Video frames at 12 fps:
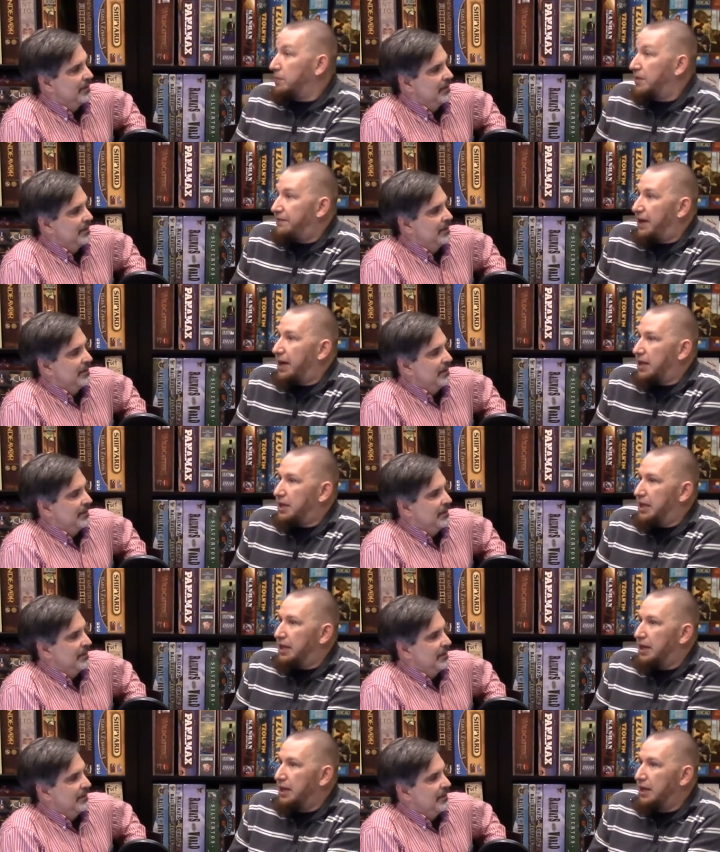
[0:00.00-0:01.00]
Speaker 1: the fact that
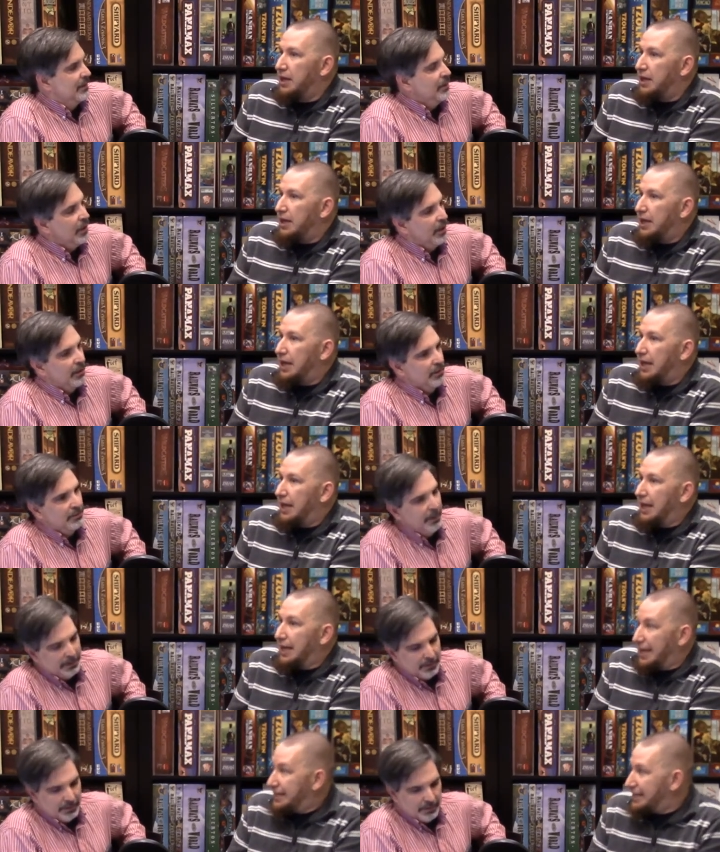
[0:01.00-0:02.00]
no, but it
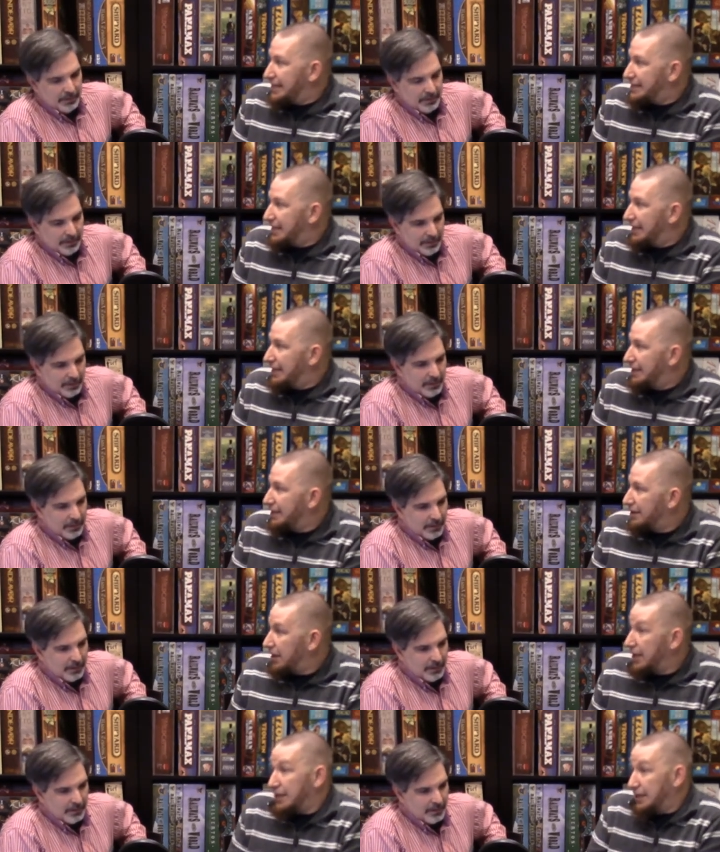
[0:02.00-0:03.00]
existed
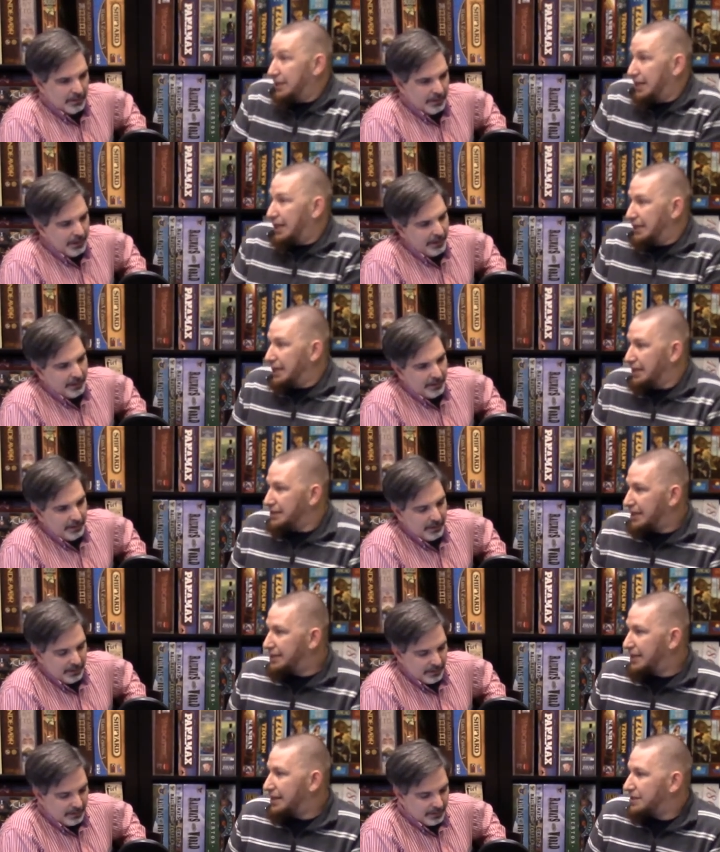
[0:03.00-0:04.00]
and that yeah. it does
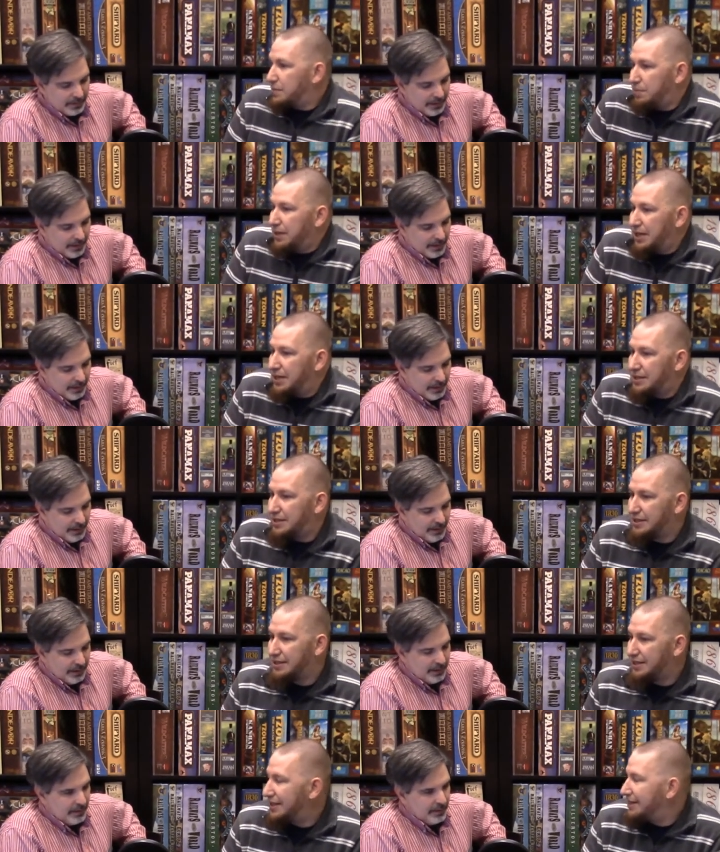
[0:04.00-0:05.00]
exist. But it's just
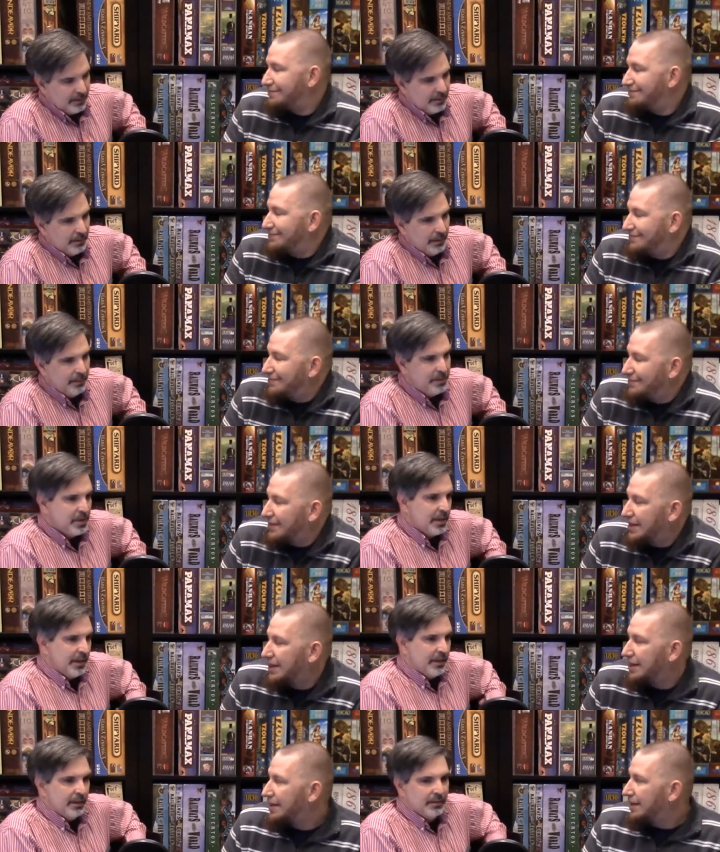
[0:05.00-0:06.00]
I'm just
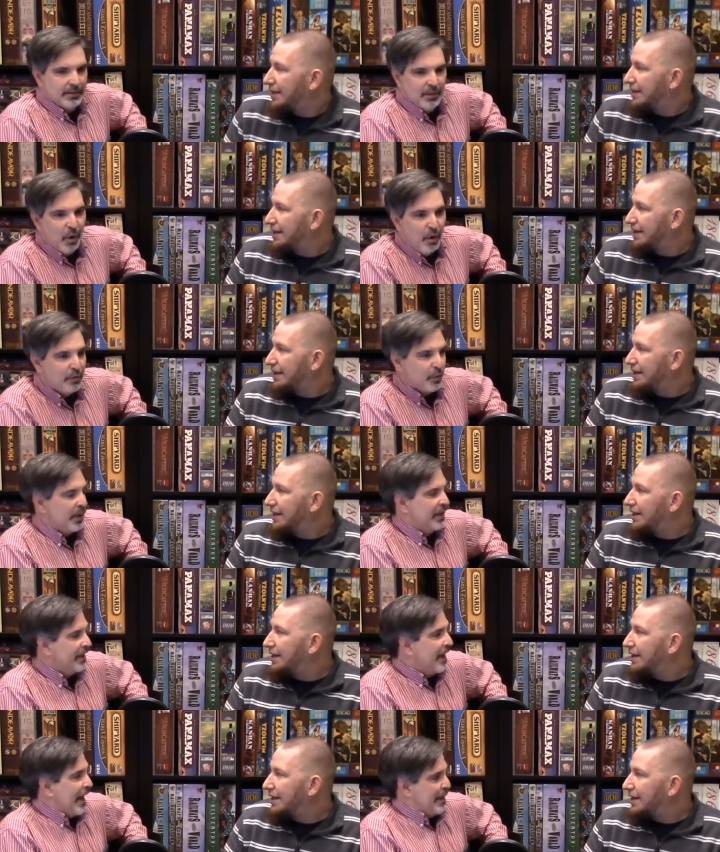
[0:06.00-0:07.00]
Speaker 2: kind of over it in
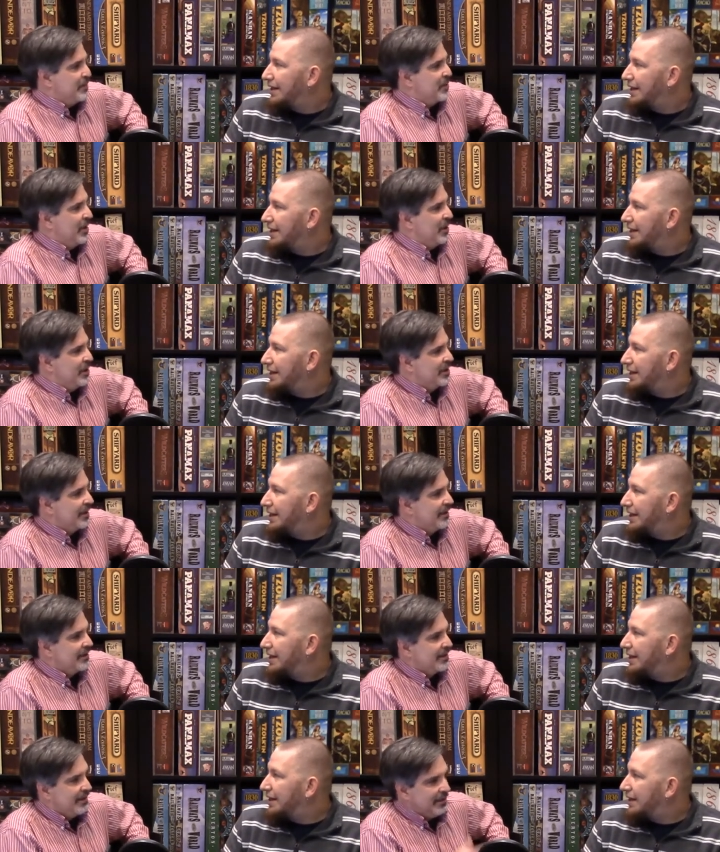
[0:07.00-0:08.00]
games, though. It's
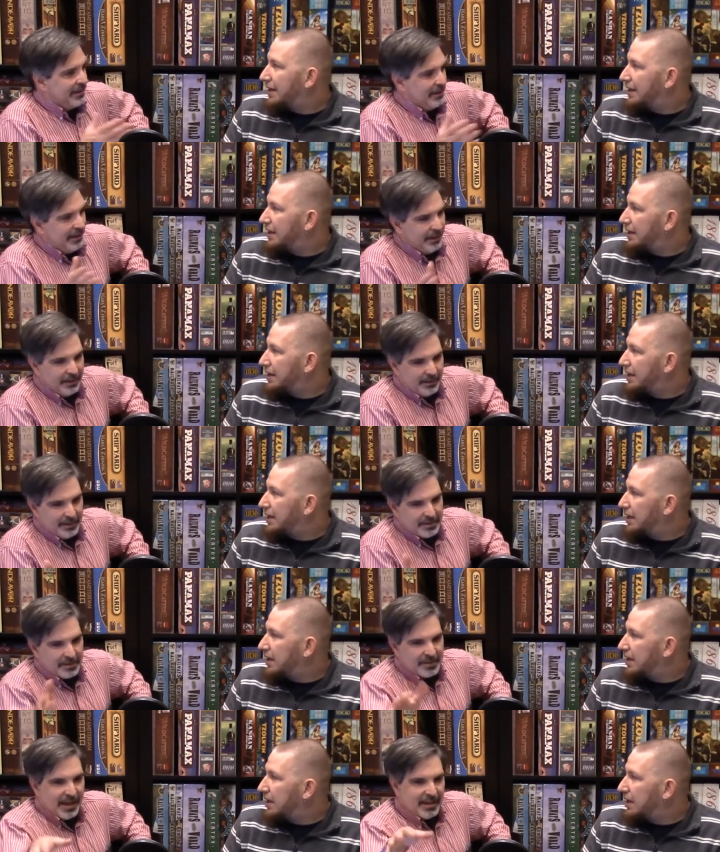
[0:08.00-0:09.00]
it's this
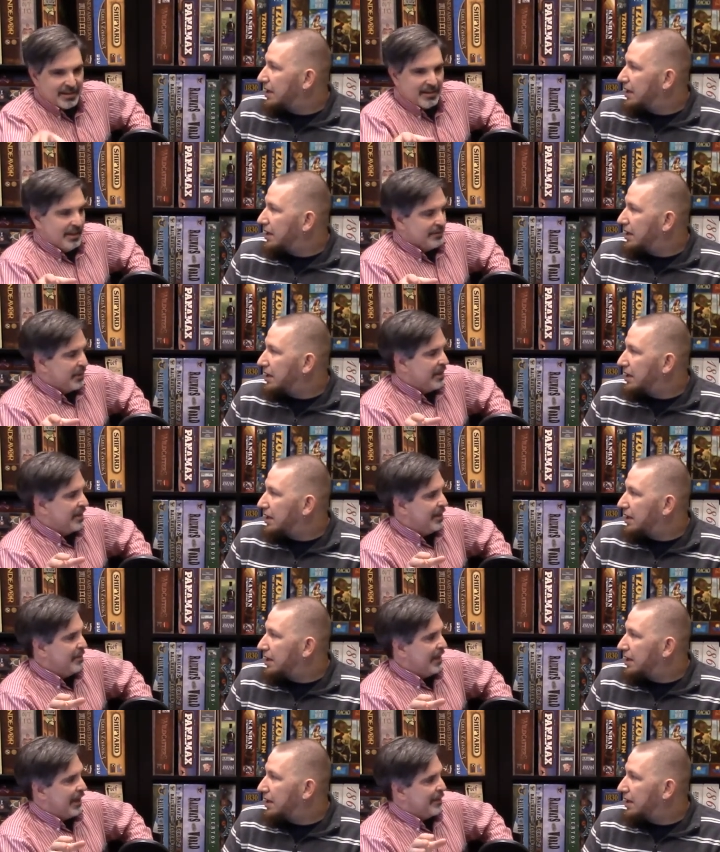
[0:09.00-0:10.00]
is not a slavery theme
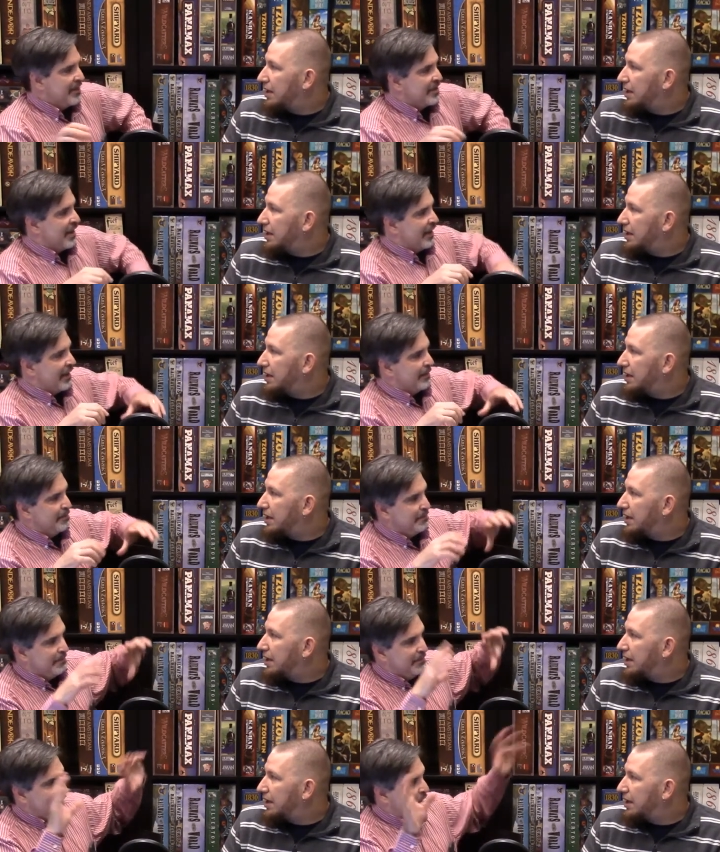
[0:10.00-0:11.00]
game. It's not a
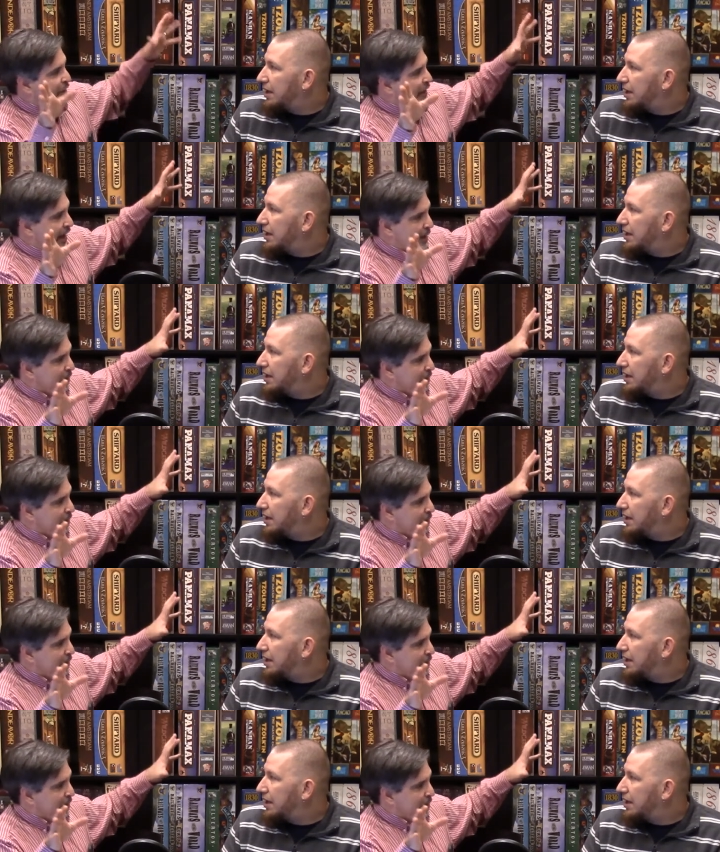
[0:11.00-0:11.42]
death camp